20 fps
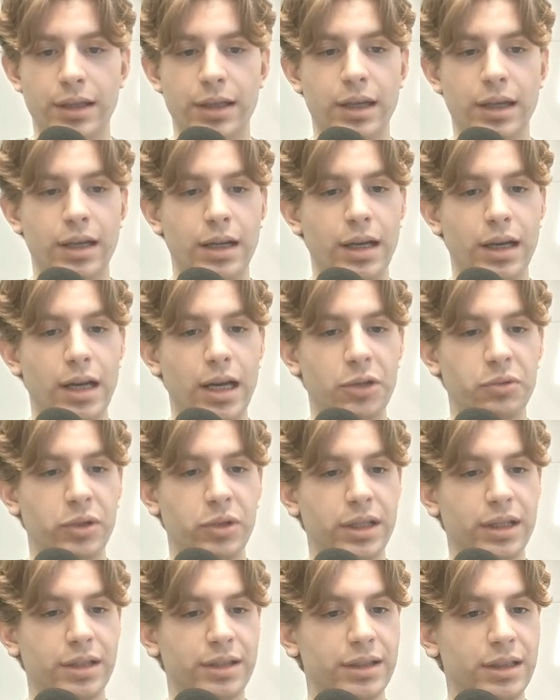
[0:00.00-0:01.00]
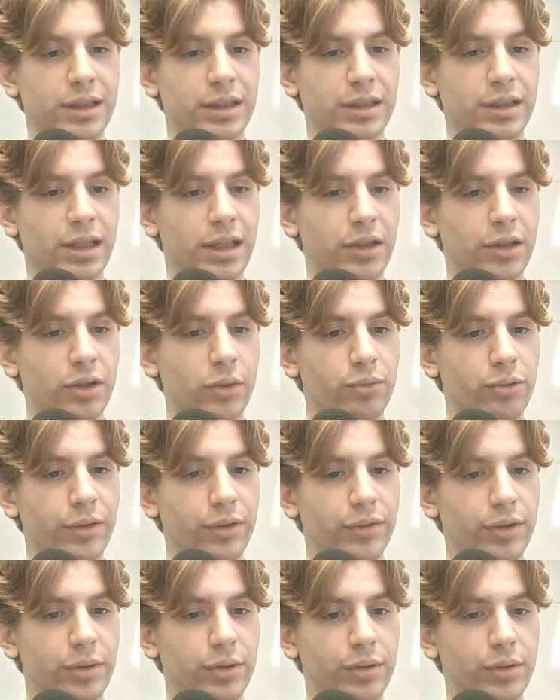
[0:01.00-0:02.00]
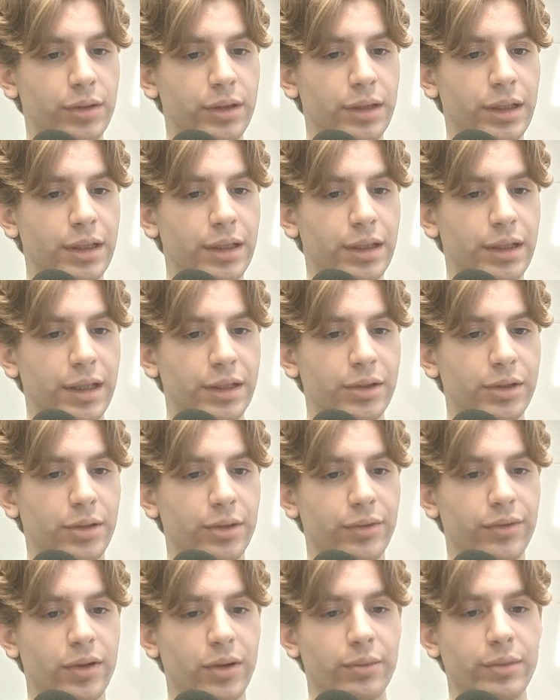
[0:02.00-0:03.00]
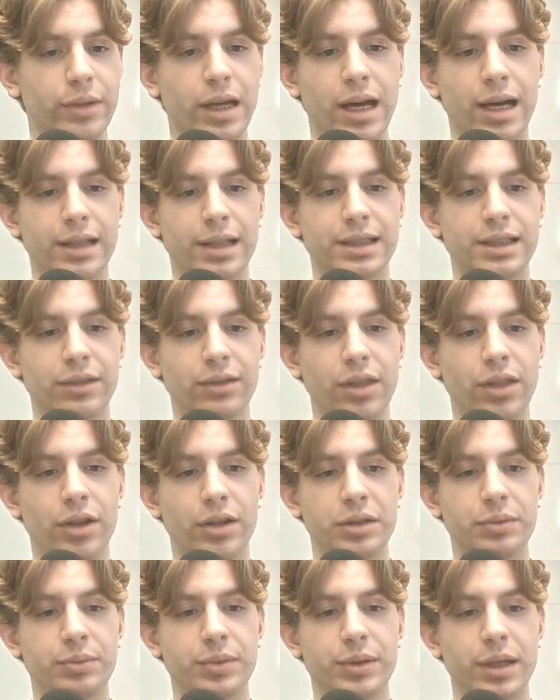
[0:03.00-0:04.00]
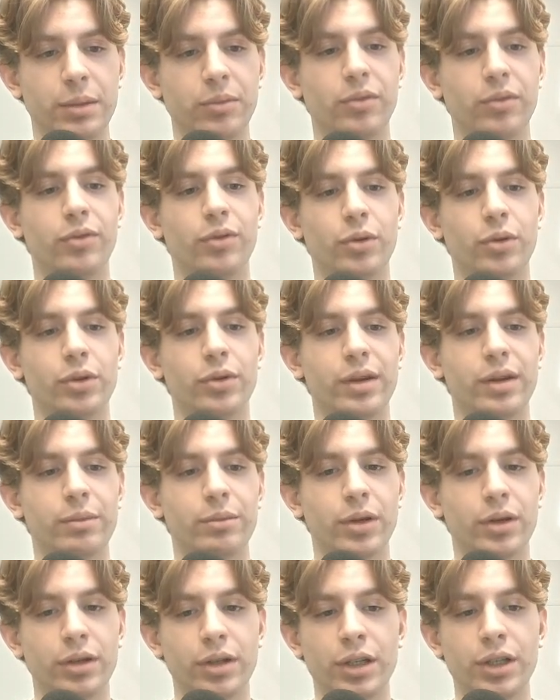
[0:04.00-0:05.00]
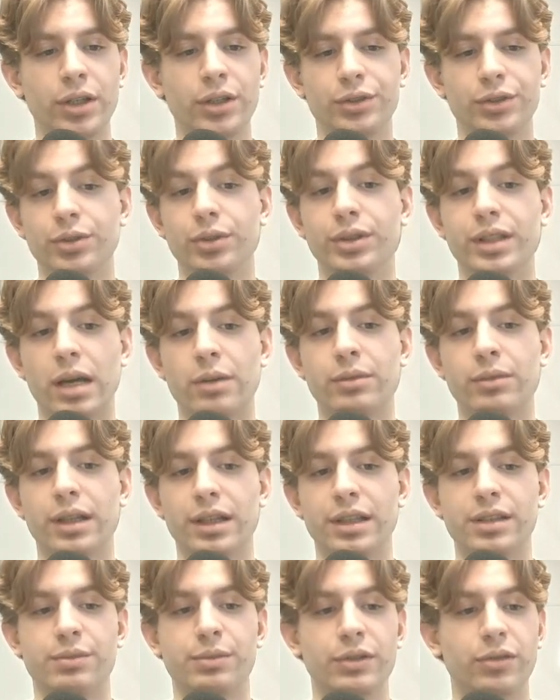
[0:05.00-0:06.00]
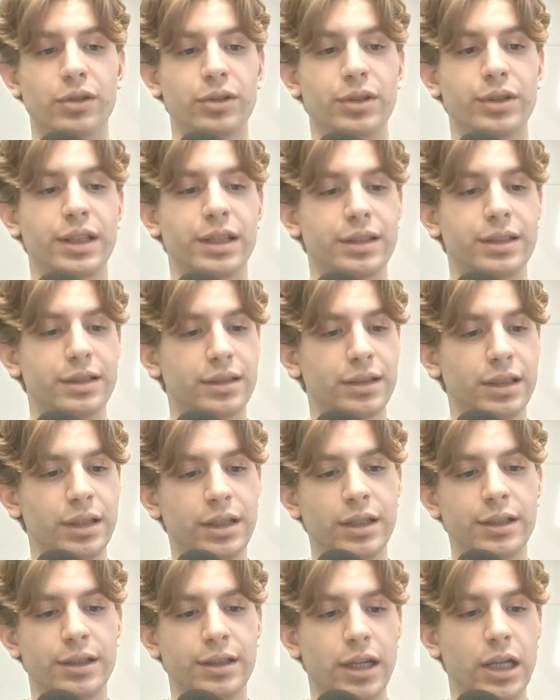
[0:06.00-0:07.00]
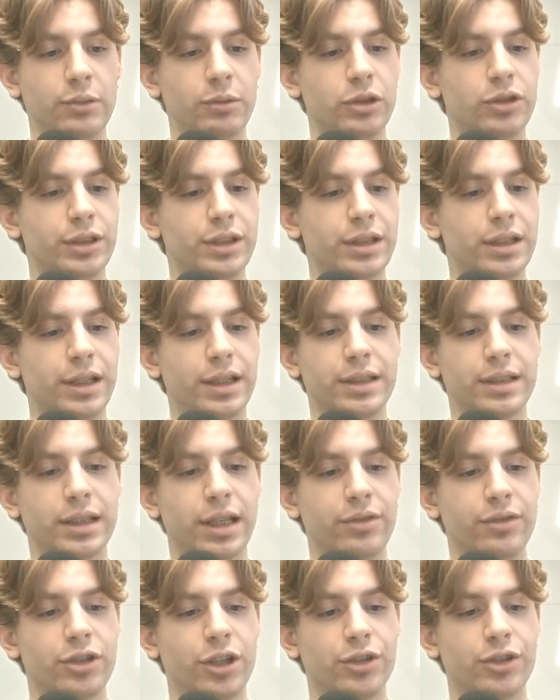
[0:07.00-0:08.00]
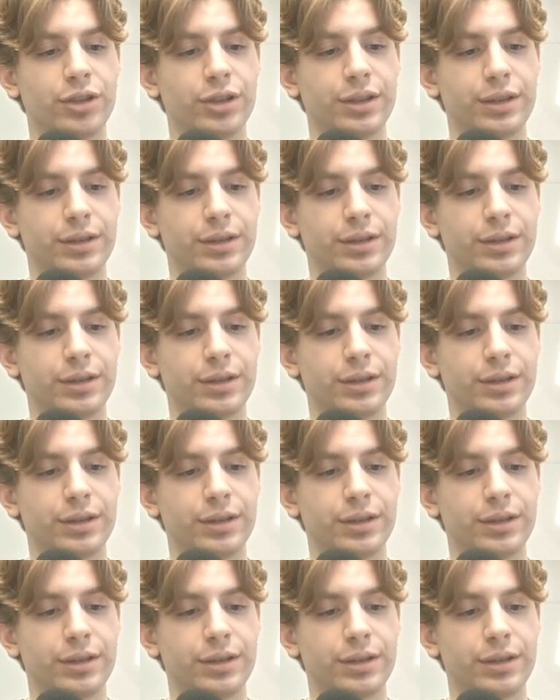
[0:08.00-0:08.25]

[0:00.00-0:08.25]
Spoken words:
and we can see that in the preview, is confirmed at 7:30 p.m. for November, so the time is before the date. And we just click Save Changes.